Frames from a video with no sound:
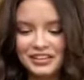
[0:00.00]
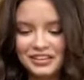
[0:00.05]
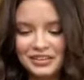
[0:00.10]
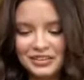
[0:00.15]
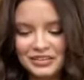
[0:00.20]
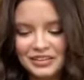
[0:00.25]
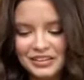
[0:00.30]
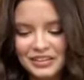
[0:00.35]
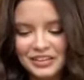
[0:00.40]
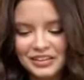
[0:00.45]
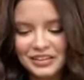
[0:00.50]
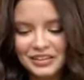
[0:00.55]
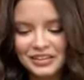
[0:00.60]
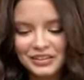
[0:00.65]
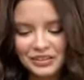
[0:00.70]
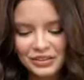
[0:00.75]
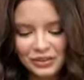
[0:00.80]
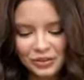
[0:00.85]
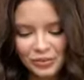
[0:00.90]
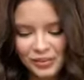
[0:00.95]
need
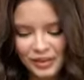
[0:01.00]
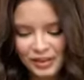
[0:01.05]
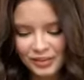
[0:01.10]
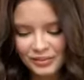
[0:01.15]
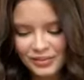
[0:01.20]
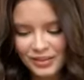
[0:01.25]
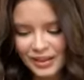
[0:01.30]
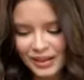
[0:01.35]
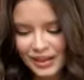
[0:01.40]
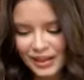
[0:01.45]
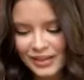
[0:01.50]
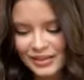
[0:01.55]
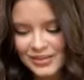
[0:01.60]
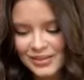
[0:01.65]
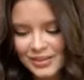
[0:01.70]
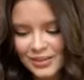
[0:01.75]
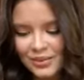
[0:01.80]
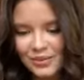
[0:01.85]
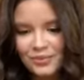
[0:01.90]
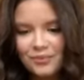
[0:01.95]
to do makeup today.
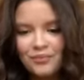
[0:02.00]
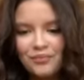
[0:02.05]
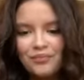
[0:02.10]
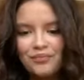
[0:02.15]
So